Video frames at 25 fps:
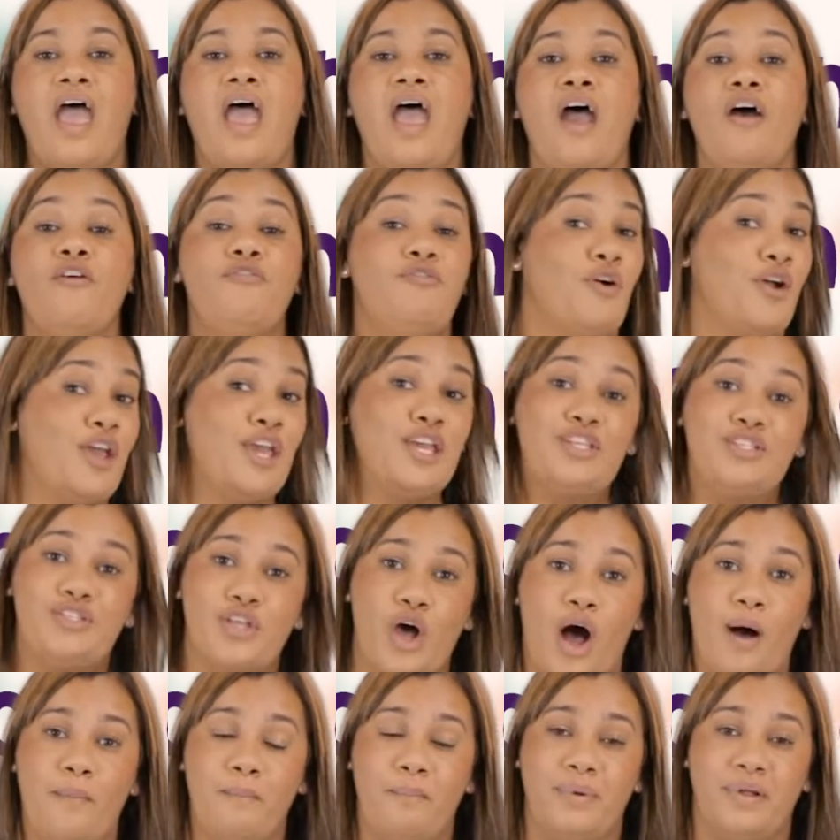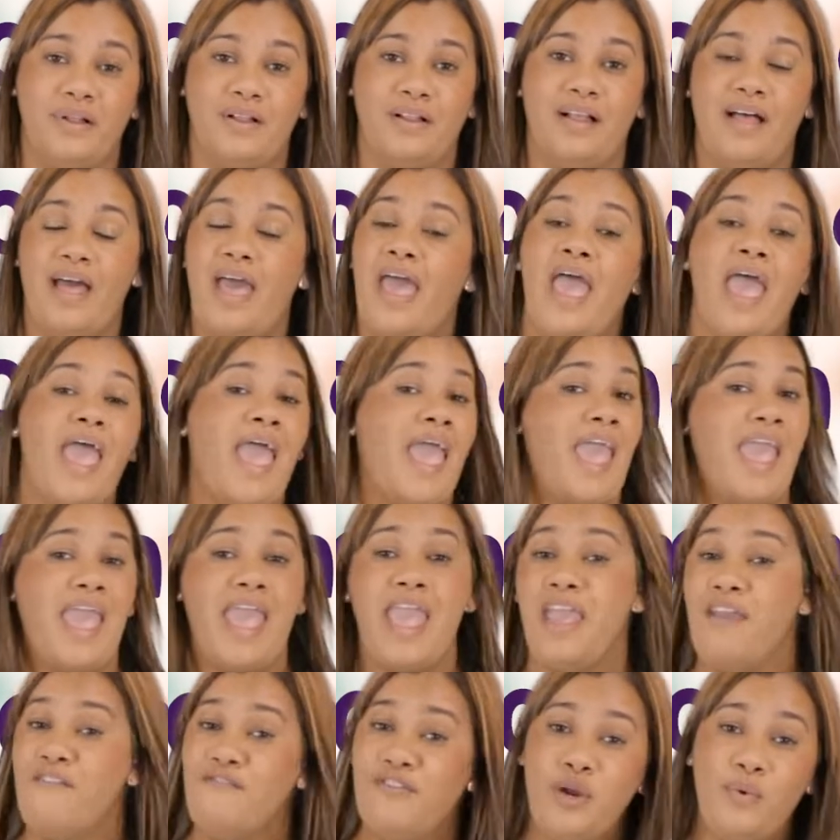For example,
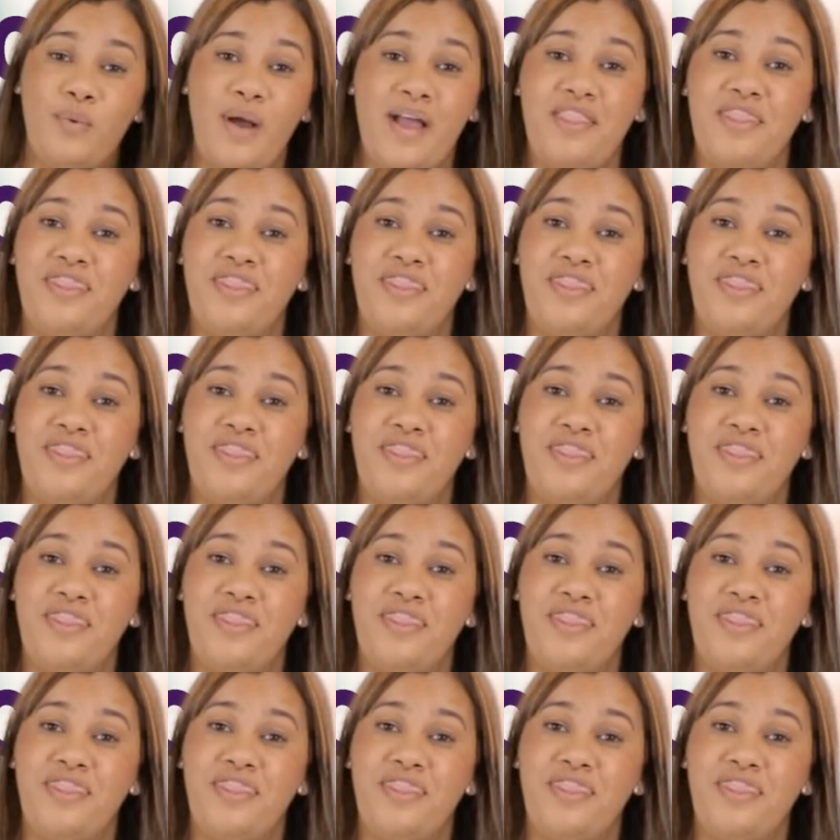everyone